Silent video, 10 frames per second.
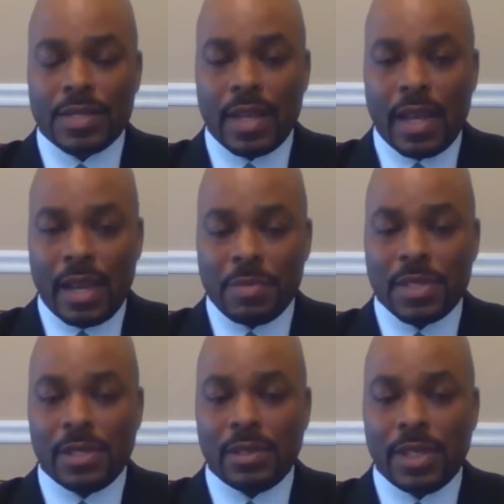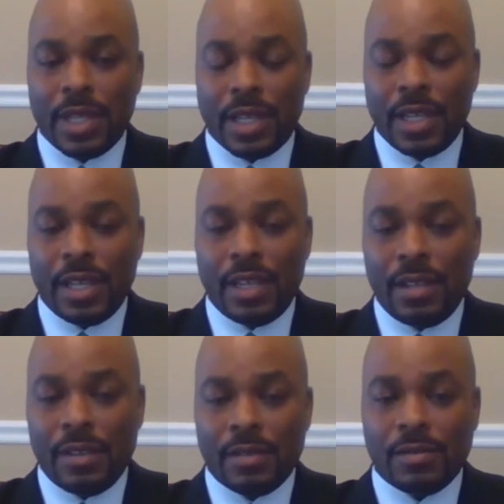It's absolutely
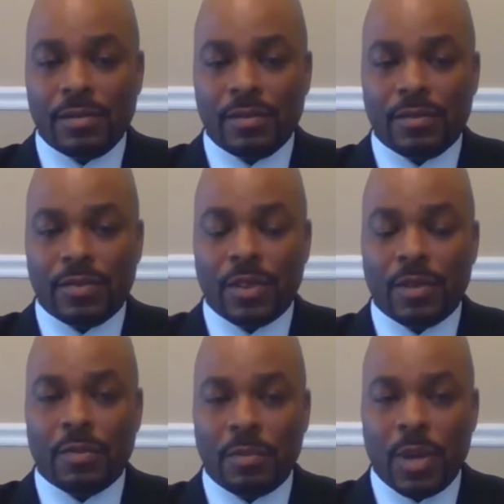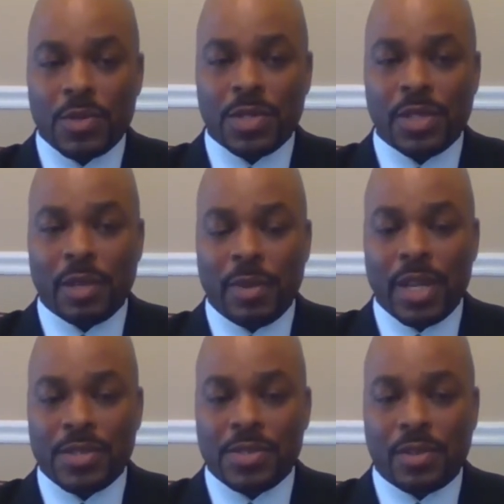key for most of the
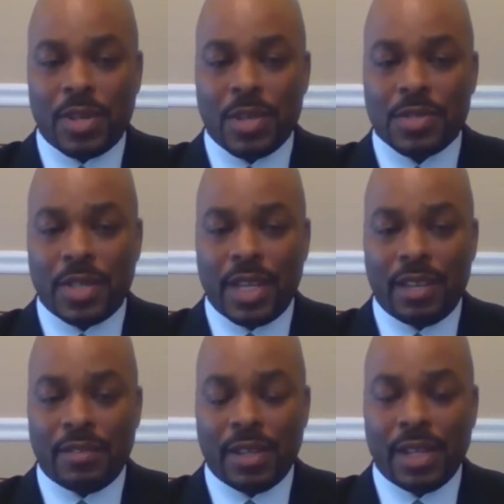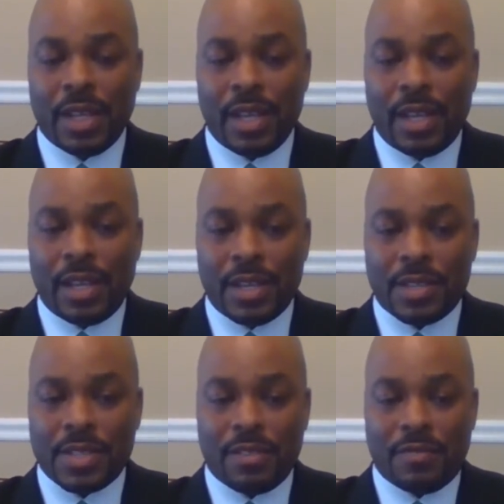commands across the Navy,
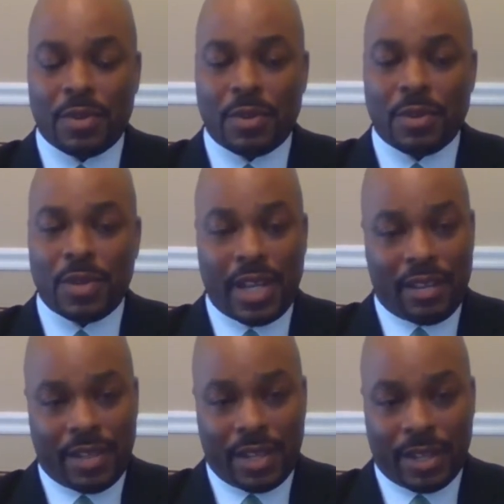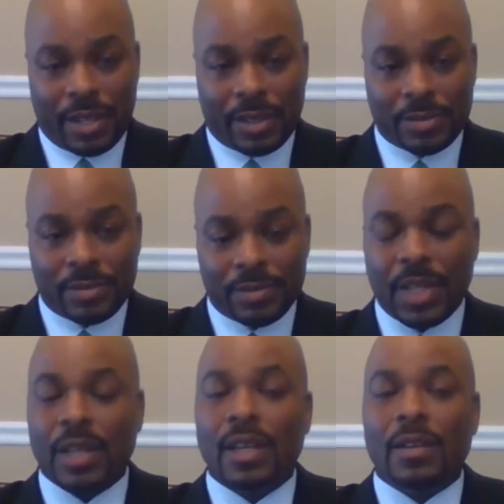except for NAVAIR.
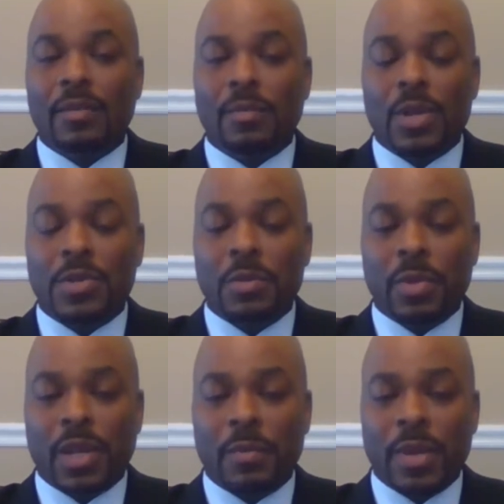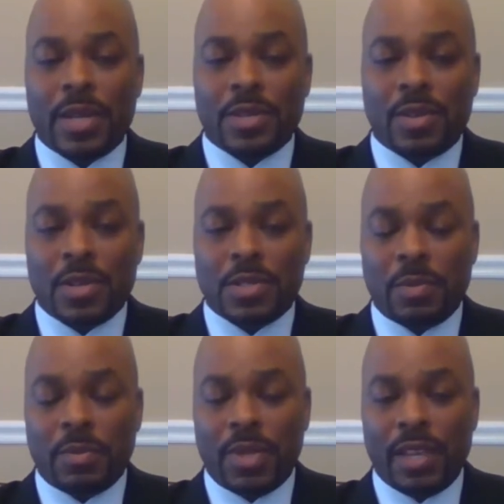Most of the commands
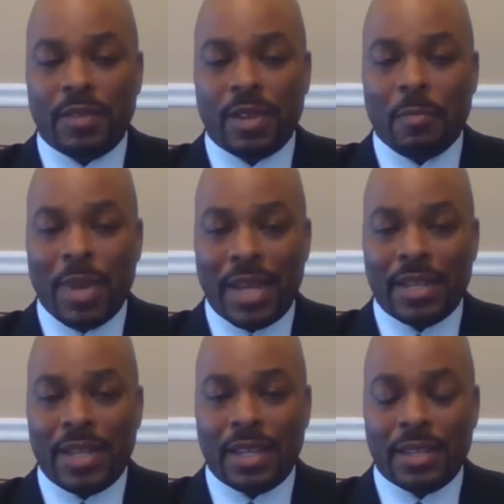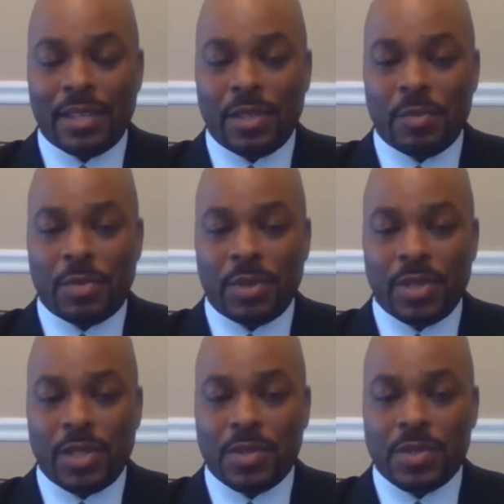across the Navy are mandated to
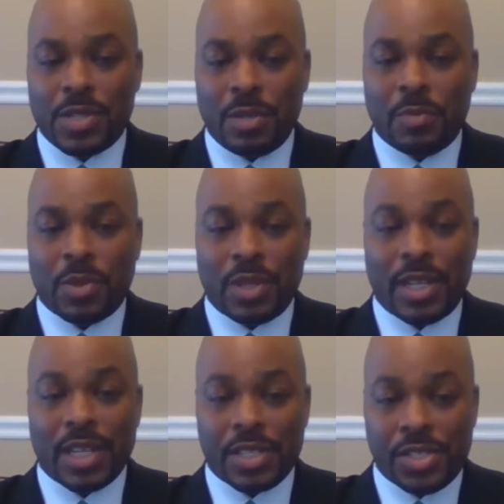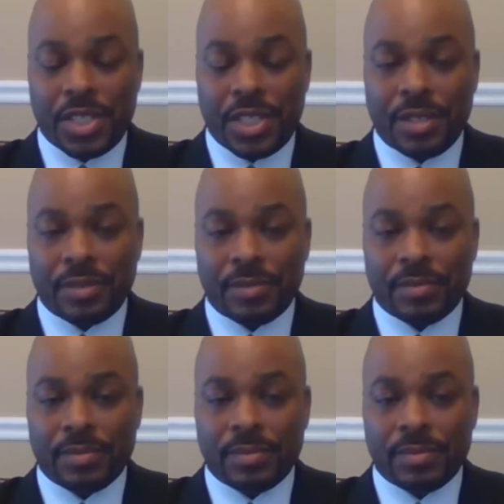use Seaport NextG.